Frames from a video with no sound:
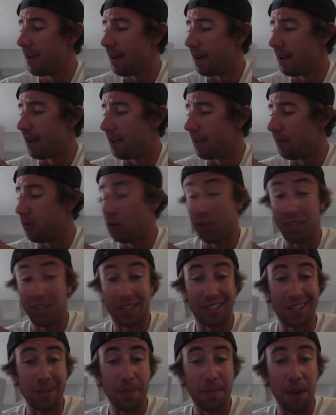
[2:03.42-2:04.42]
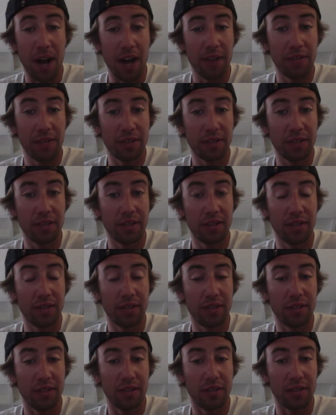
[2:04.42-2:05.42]
If you can see puffs,
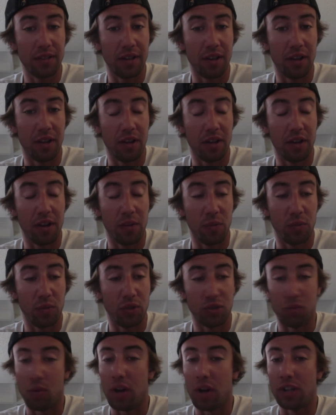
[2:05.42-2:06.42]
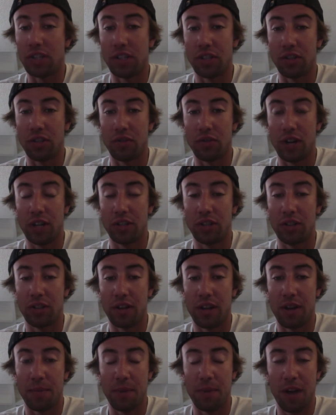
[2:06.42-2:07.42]
just watching the direction
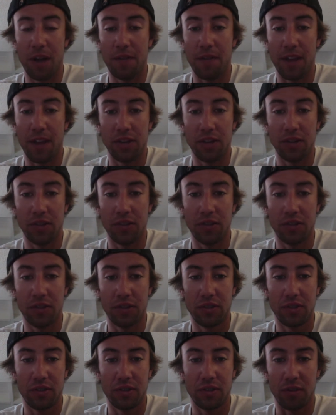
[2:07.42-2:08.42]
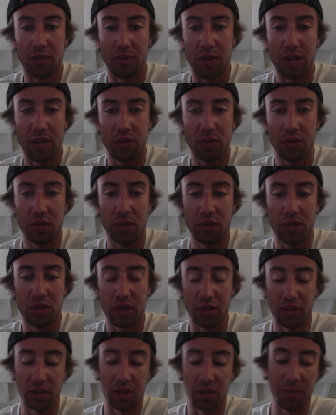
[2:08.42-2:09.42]
that a puff enters the race course
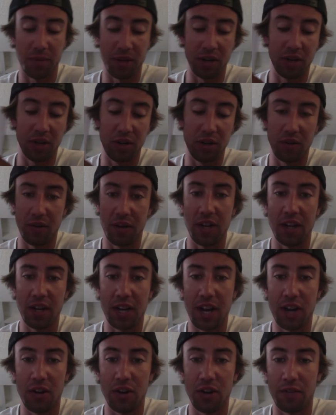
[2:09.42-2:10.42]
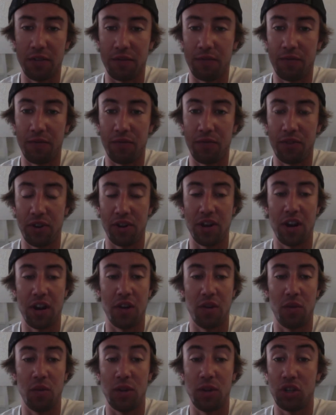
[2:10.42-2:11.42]
is going to be a good indicator of figuring
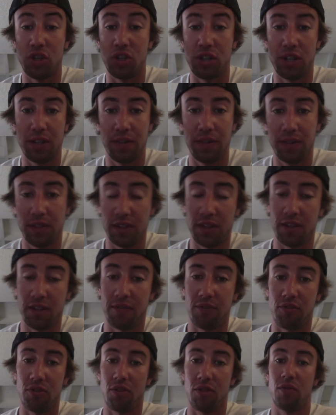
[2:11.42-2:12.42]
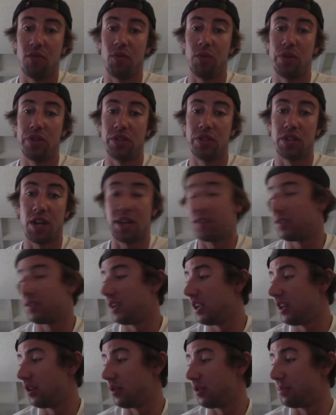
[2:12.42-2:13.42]
out a wind shift, if you know the wind is
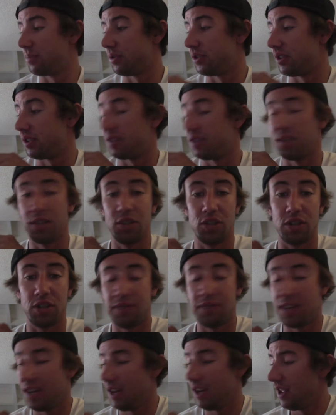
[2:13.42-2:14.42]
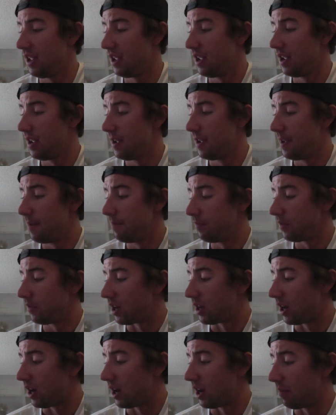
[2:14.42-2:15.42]
oscillating or persistently shifting.
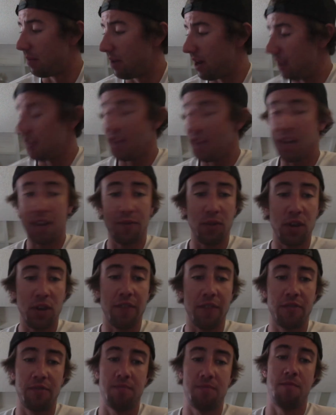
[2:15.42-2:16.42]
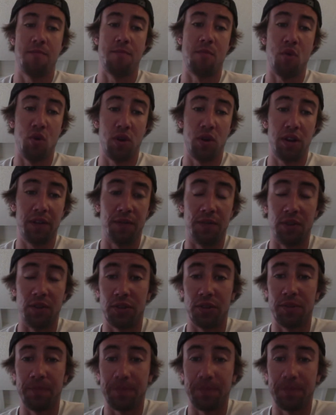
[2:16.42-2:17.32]
And then if you have a mooring field,